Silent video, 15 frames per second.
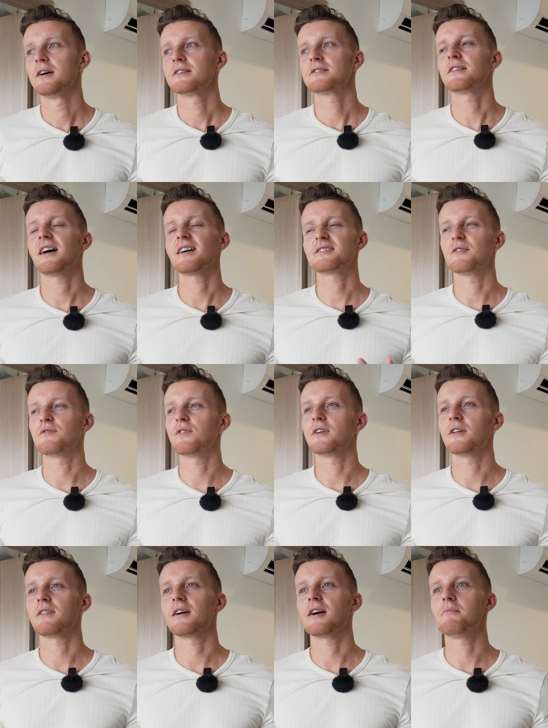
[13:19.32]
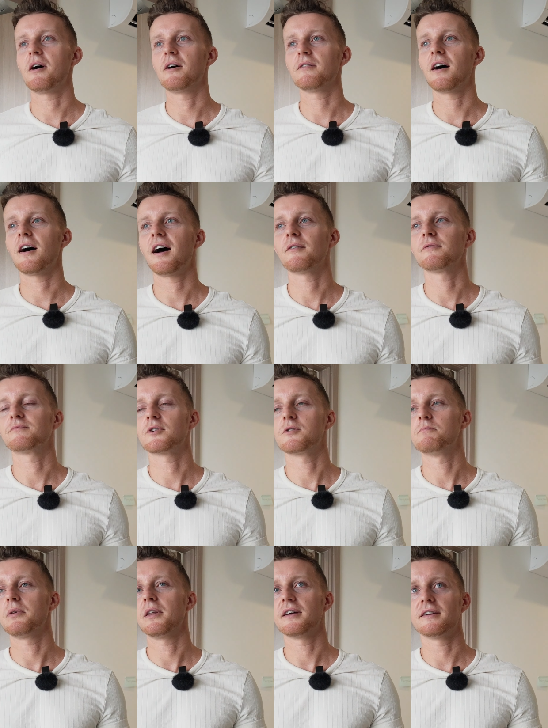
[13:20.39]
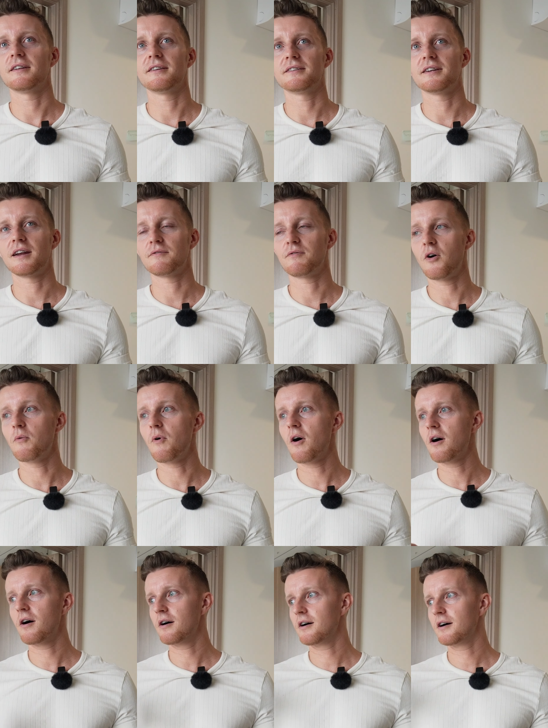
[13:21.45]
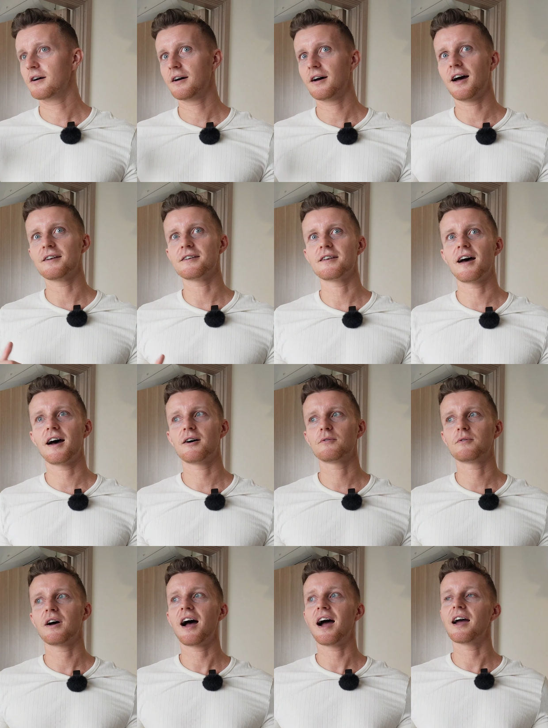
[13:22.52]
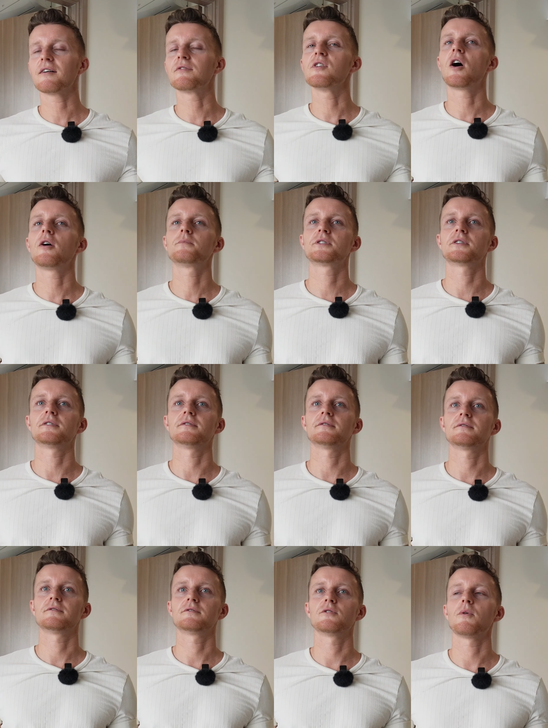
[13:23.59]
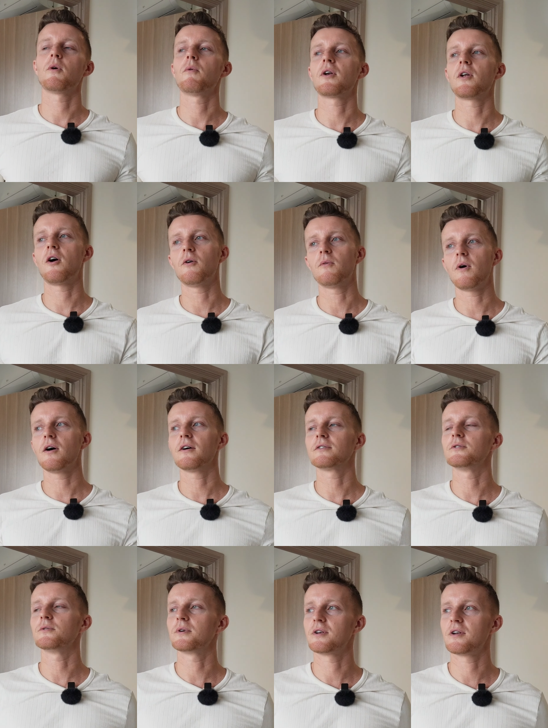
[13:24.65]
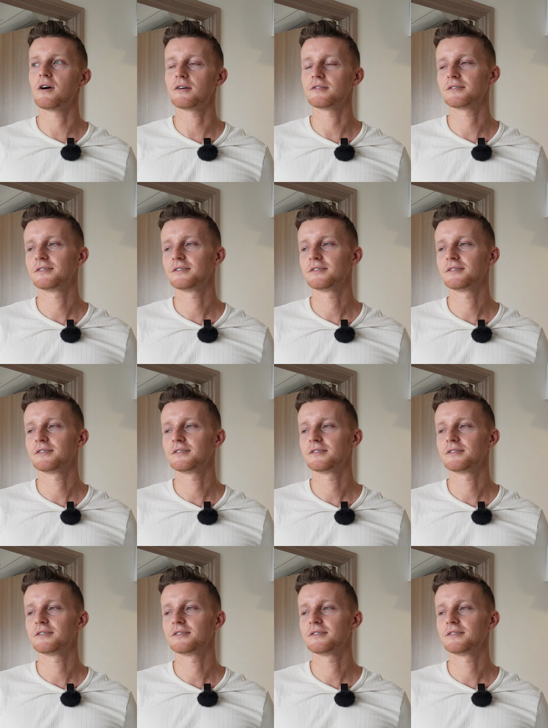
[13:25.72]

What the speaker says: So that's the funny thing about that. I've complained and it didn't have hot water, and now I have the option. Do I want hot water? Do I not?